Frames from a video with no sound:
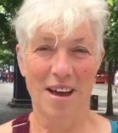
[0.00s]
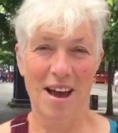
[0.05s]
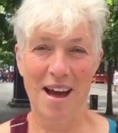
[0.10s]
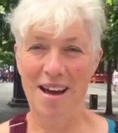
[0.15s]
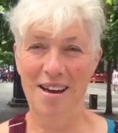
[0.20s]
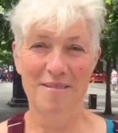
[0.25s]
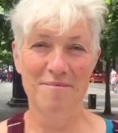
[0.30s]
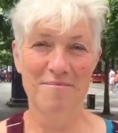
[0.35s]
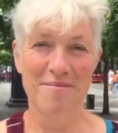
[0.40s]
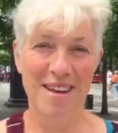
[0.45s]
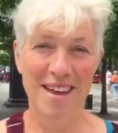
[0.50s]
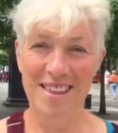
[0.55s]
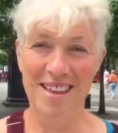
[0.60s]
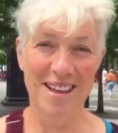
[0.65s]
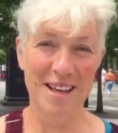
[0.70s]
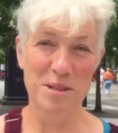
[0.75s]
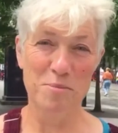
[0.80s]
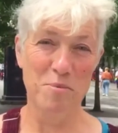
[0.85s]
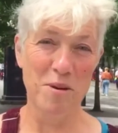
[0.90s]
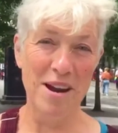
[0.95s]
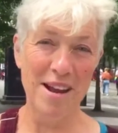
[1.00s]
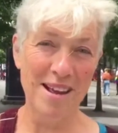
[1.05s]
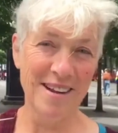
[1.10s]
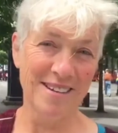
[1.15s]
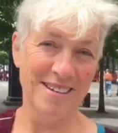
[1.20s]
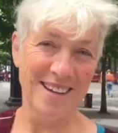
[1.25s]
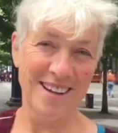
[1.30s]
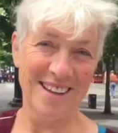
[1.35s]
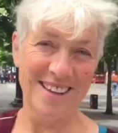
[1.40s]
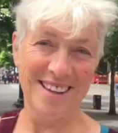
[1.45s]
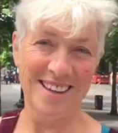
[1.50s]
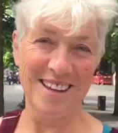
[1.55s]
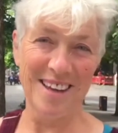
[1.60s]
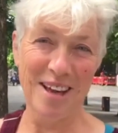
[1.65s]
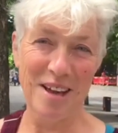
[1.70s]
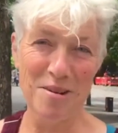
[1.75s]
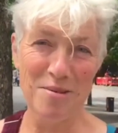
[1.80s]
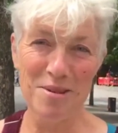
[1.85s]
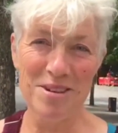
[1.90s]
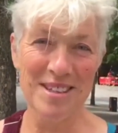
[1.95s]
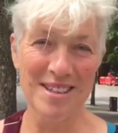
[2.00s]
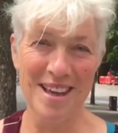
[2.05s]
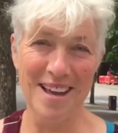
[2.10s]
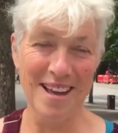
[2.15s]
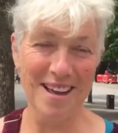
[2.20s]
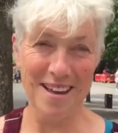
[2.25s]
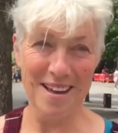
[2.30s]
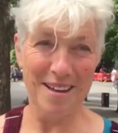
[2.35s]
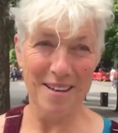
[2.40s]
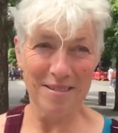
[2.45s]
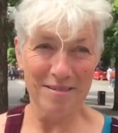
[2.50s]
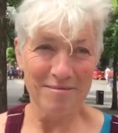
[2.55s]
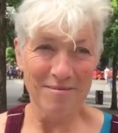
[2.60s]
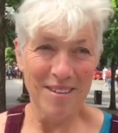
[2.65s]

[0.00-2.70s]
Um, I think it's brilliant. I think he was a,